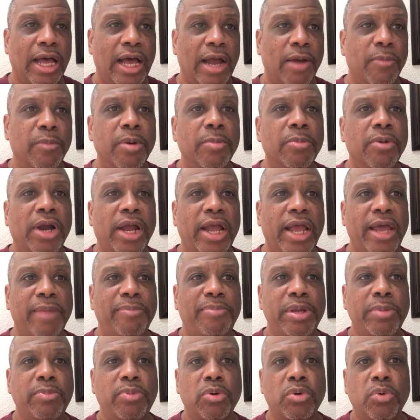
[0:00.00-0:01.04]
I remember I had
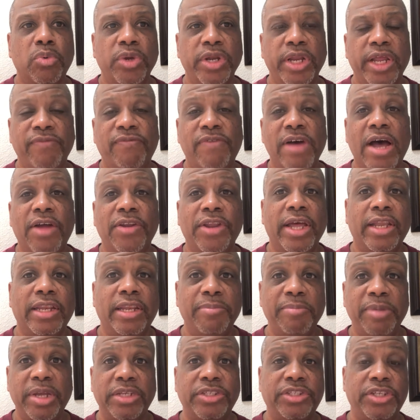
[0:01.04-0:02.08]
people when they found out
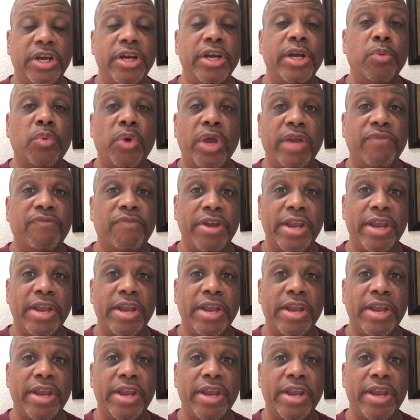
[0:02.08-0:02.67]
that me and Terry waited